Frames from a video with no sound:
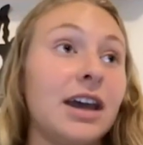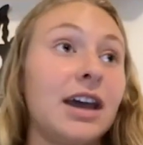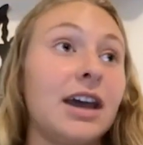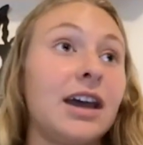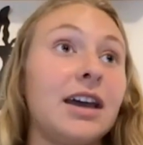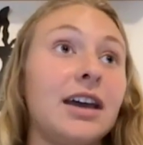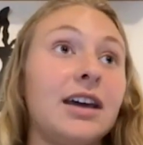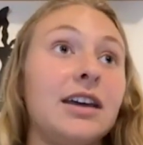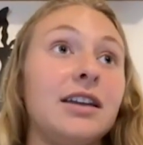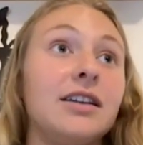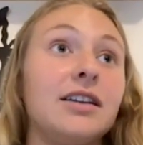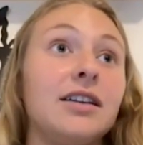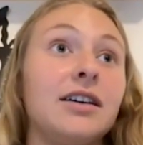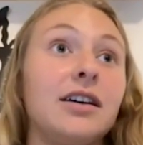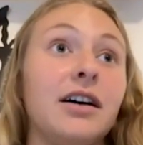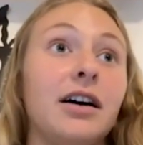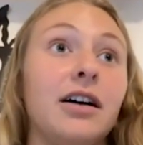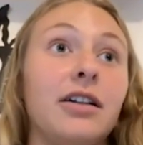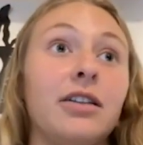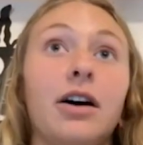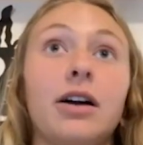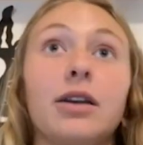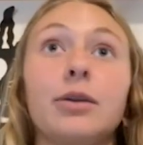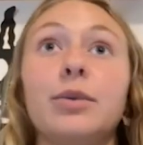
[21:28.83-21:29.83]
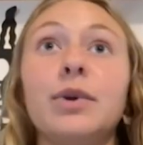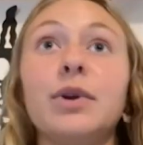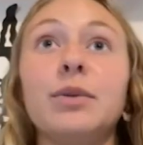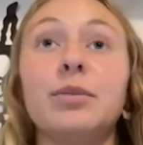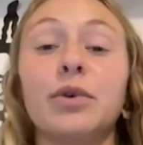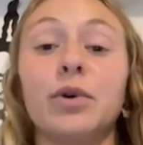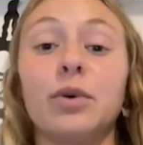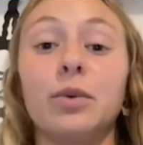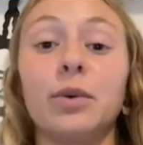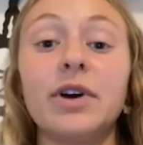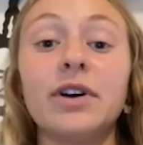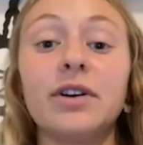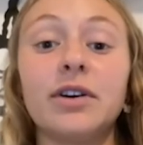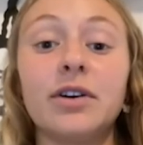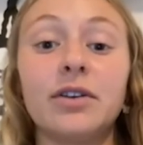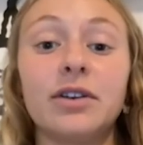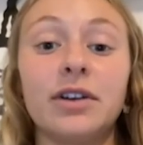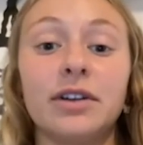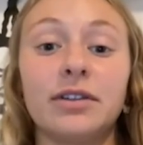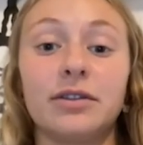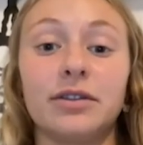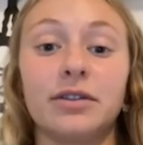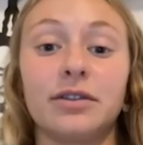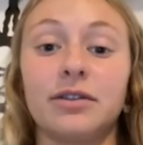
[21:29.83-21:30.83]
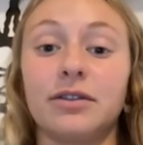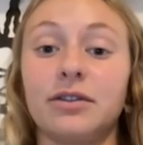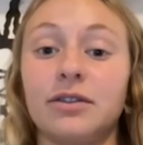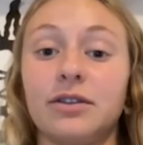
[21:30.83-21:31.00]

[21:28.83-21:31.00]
And a lot of people will, and